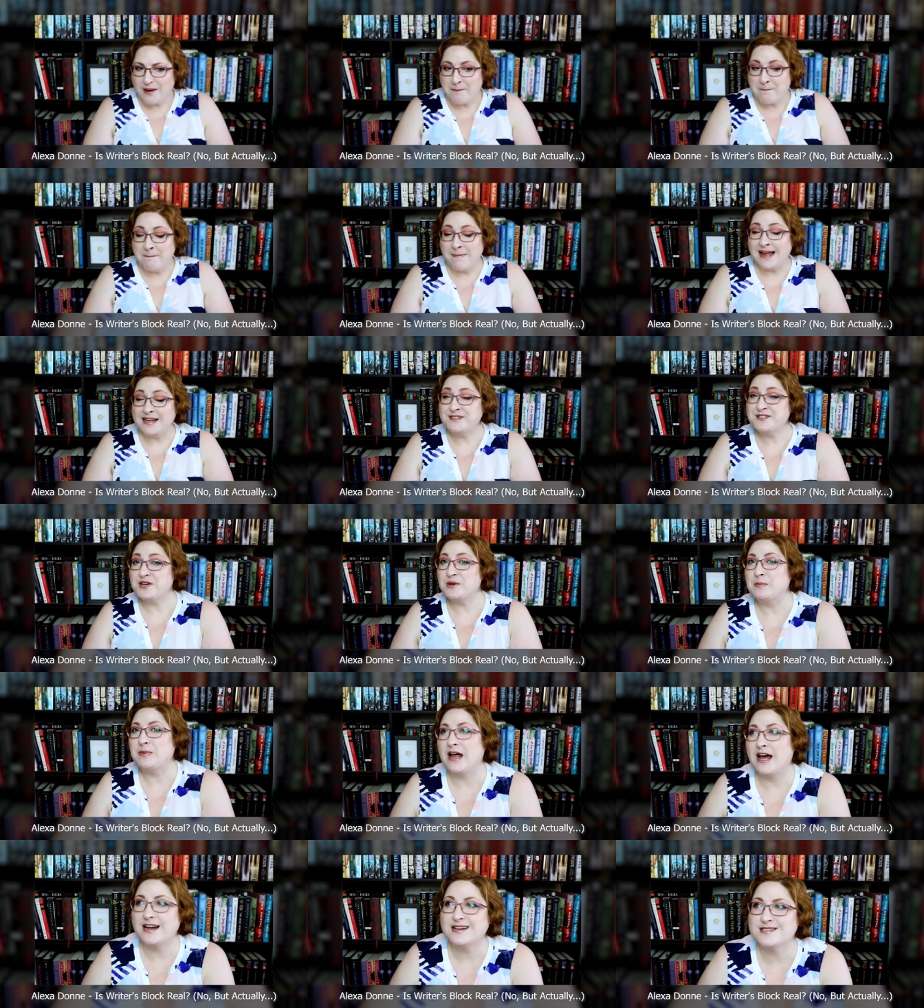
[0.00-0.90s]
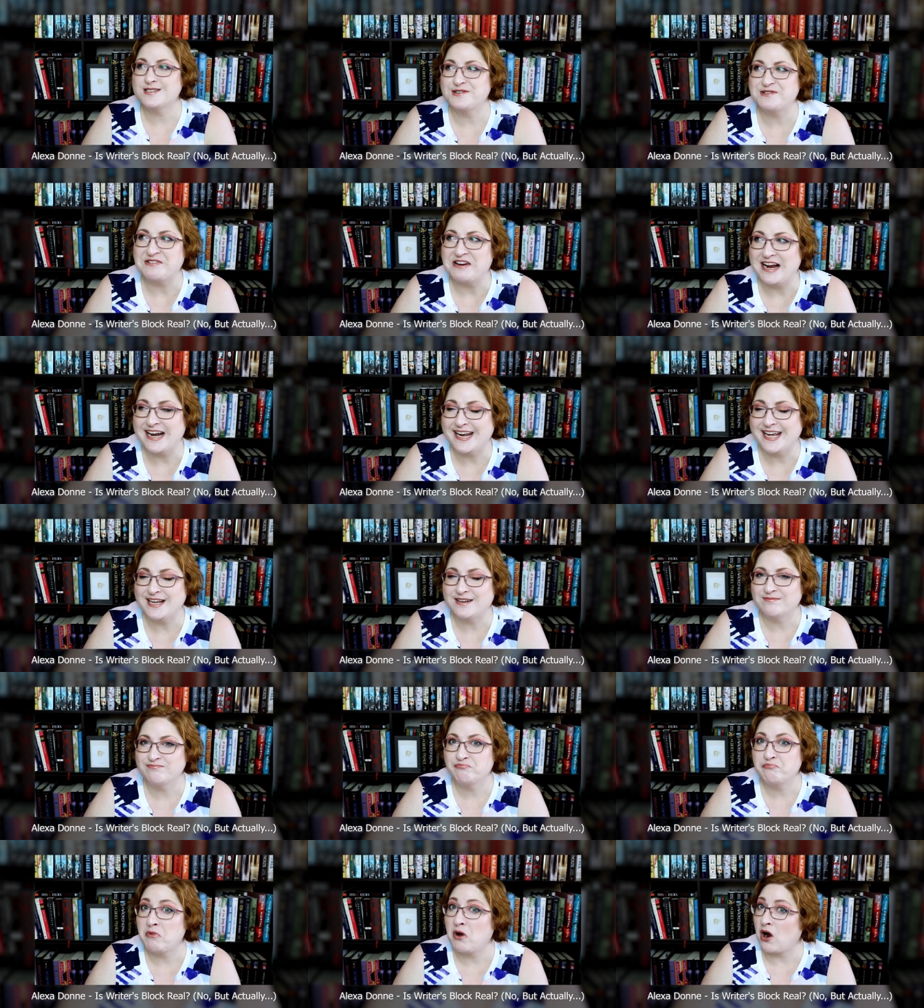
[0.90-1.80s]
mental blocks in
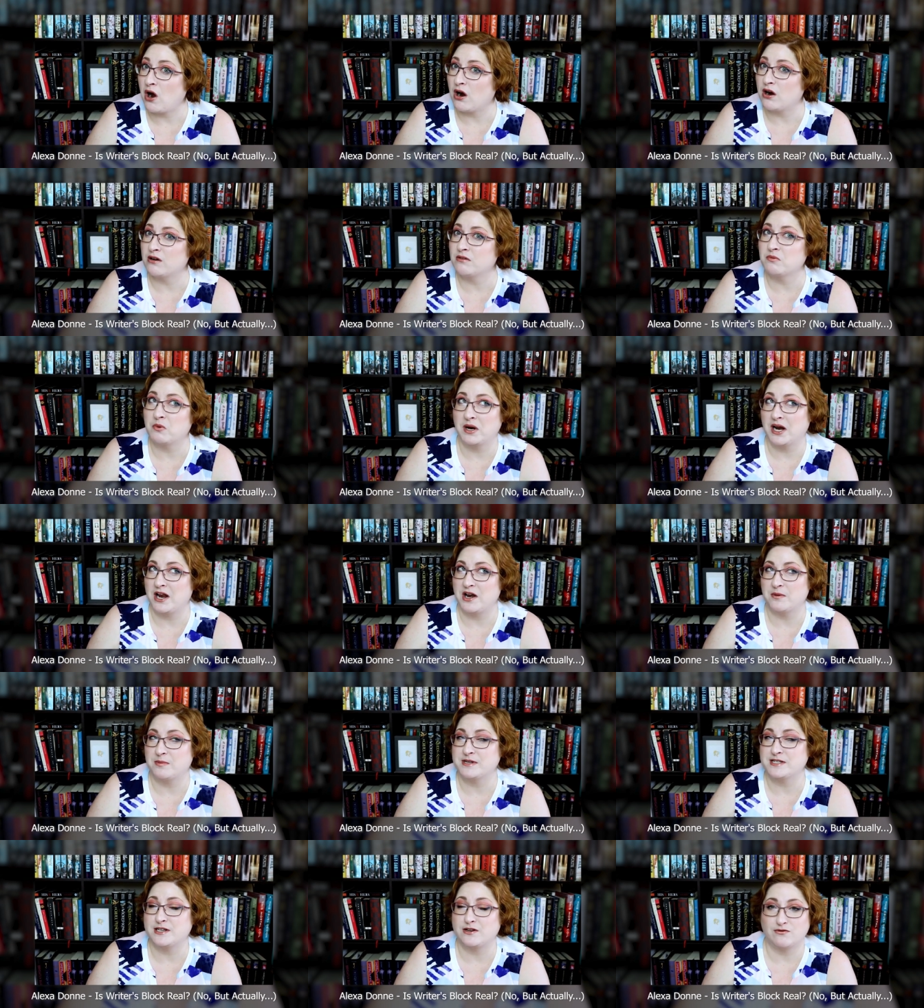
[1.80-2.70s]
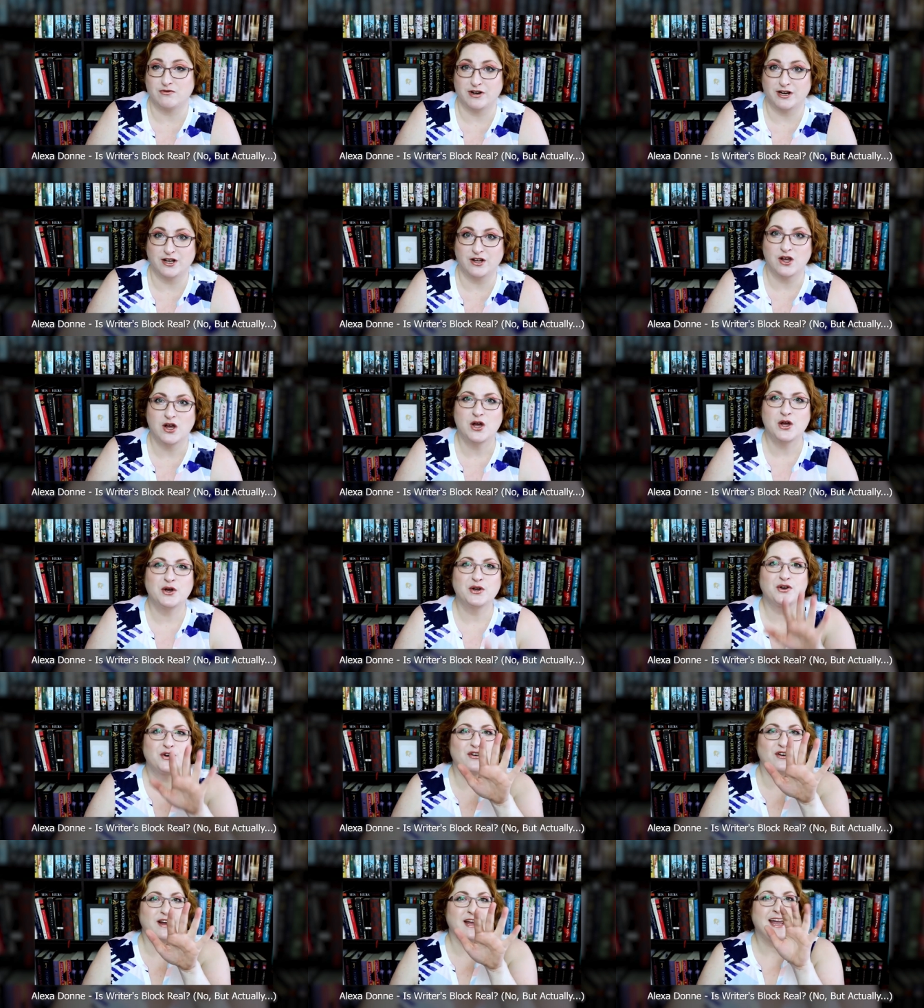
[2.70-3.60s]
writing are 100% real.
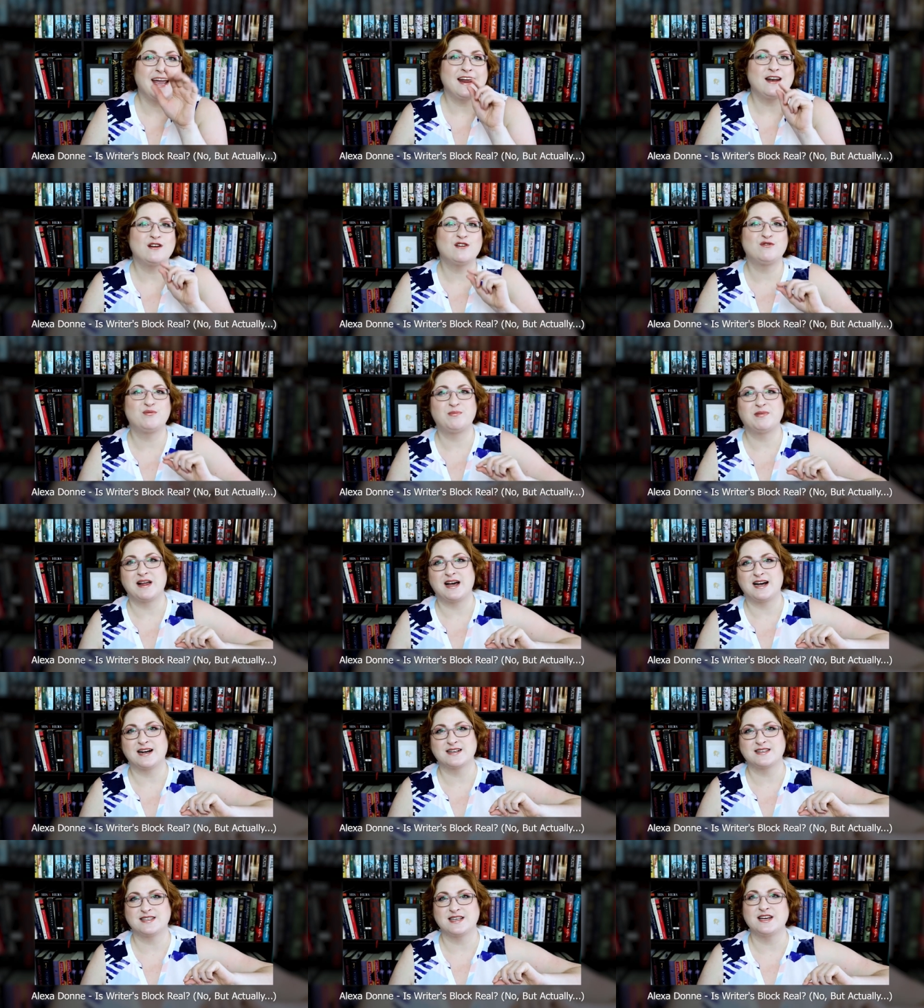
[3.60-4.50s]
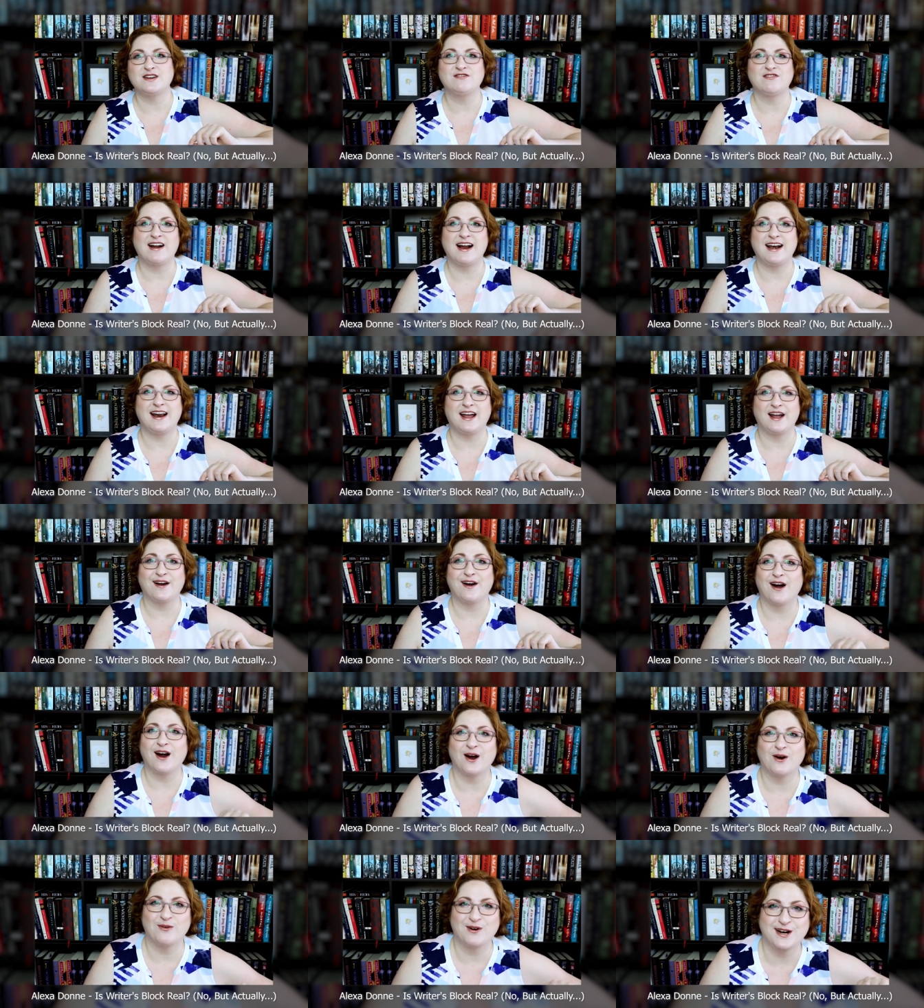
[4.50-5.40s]
Creative blocks in writing
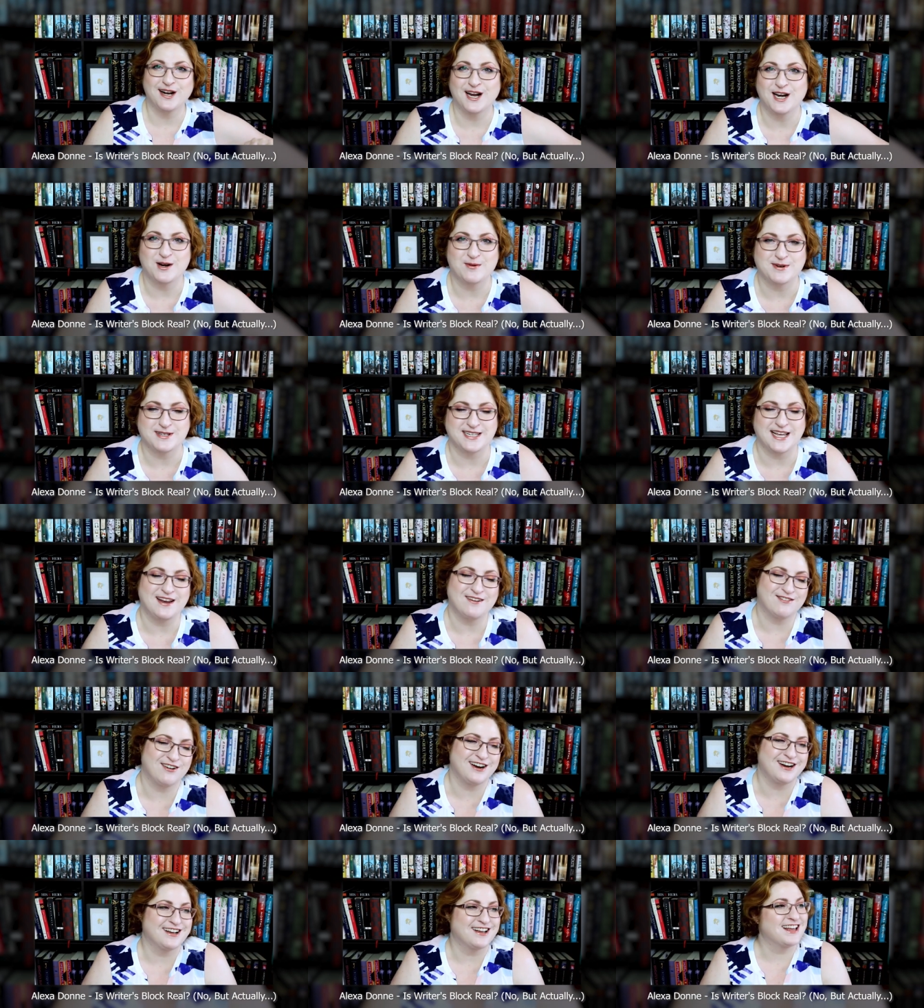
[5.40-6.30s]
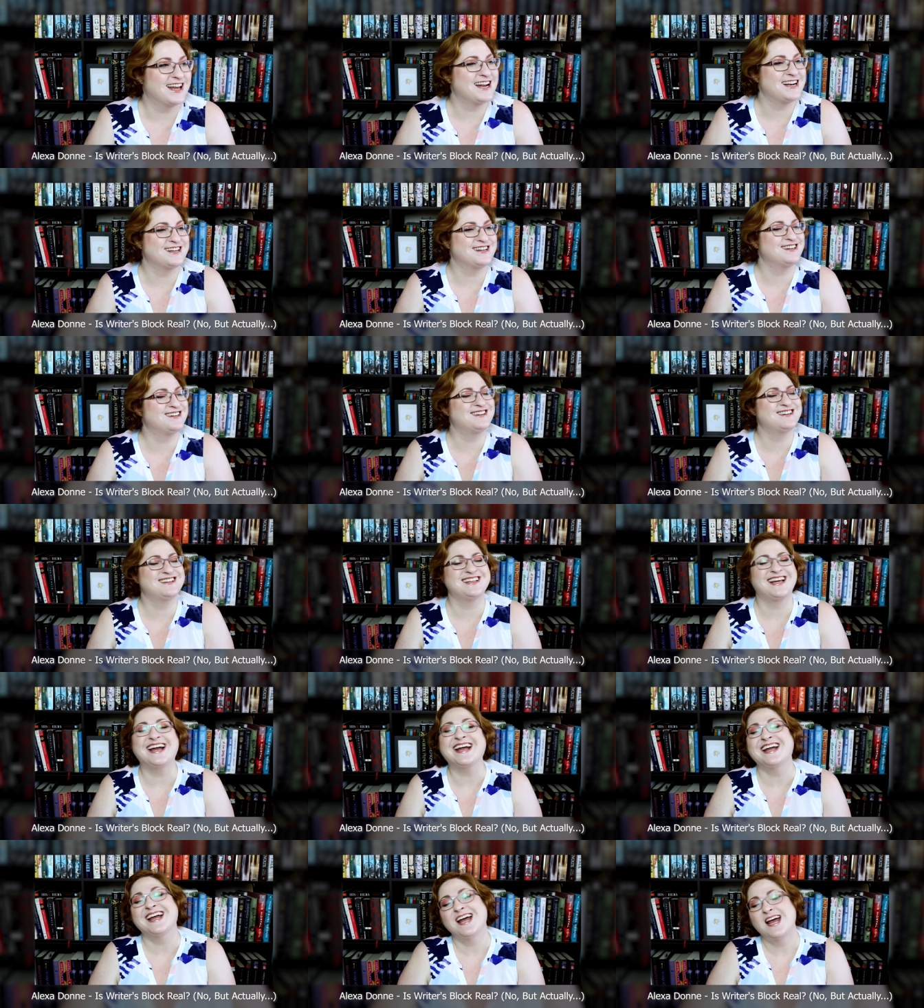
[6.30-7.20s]
are 100% real. You're
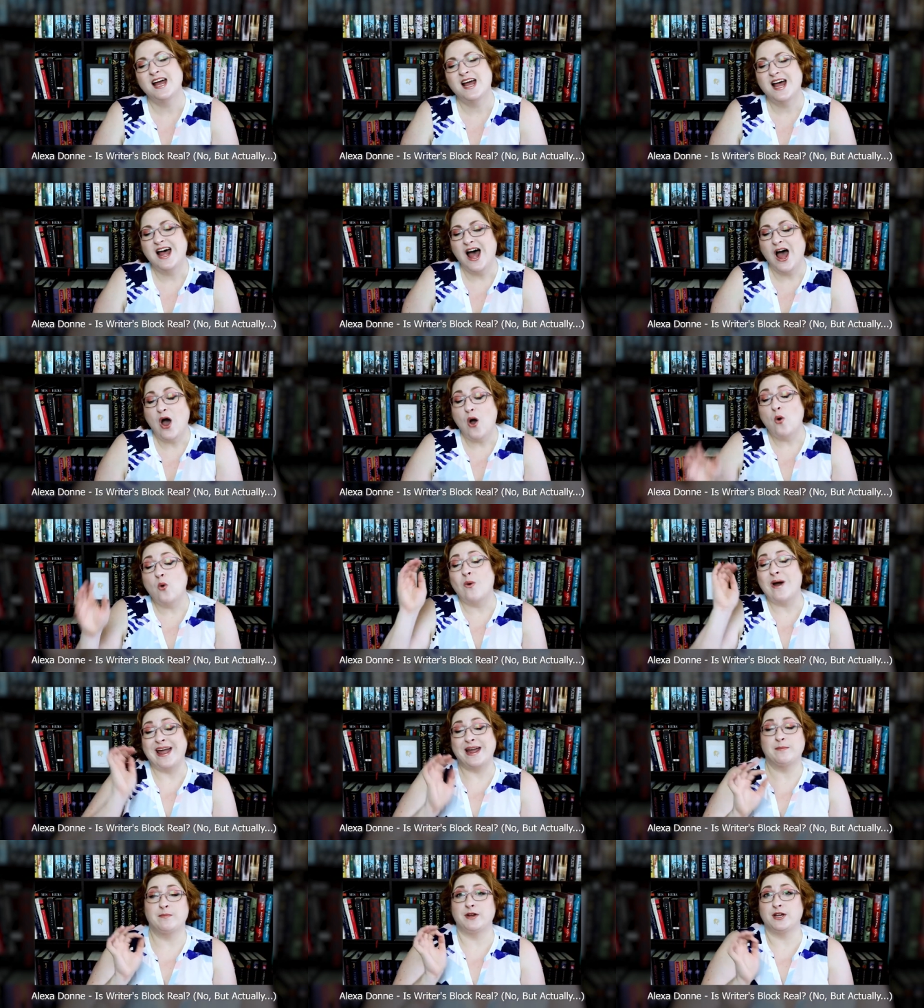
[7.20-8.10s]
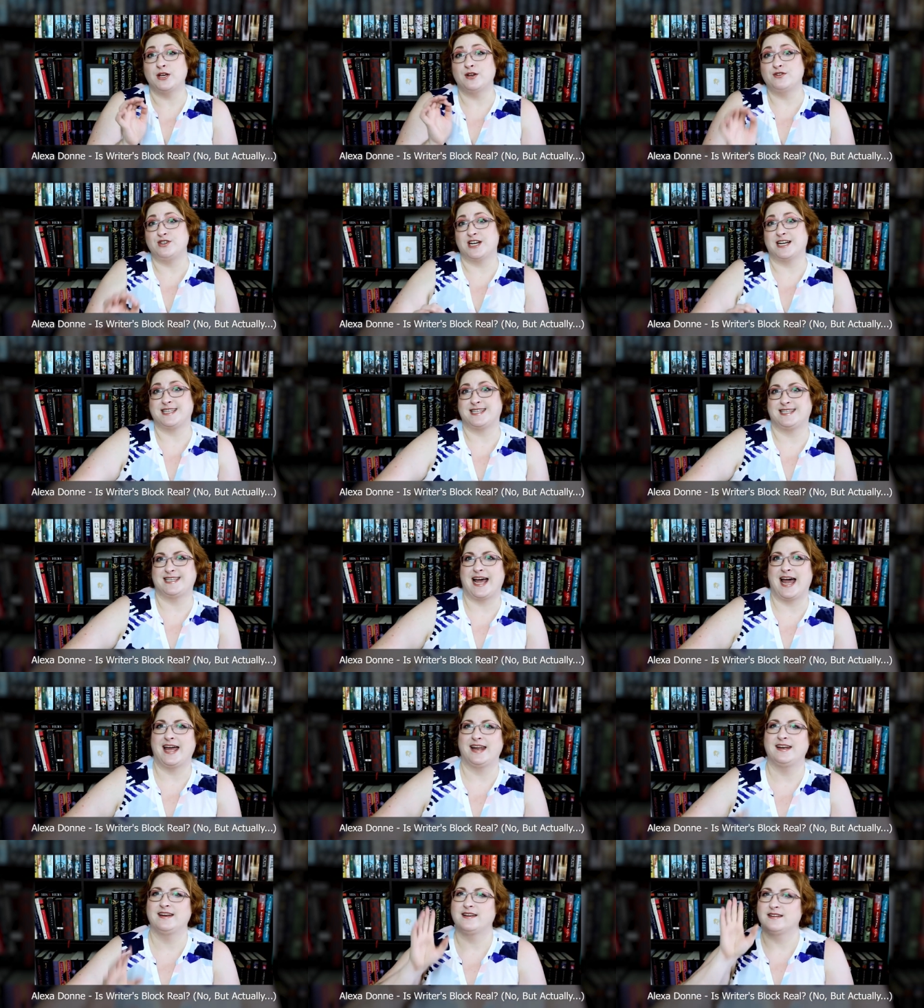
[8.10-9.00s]
like, wait, but you just
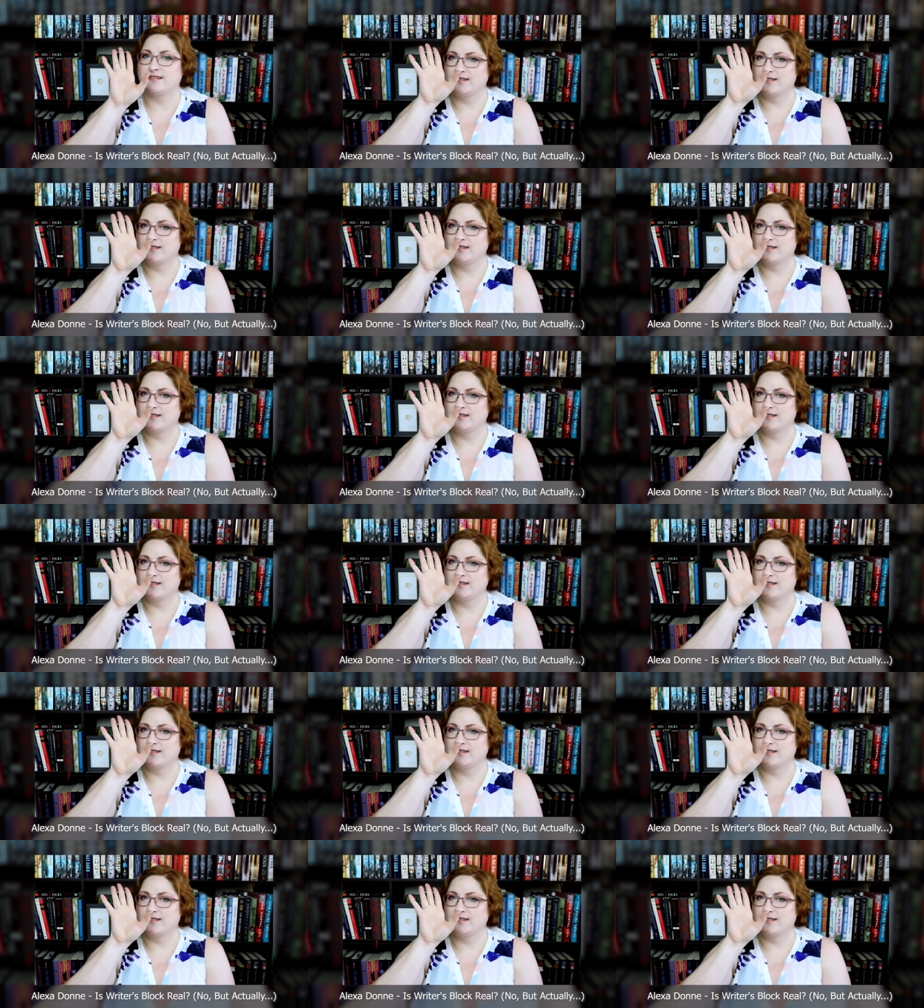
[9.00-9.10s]
said.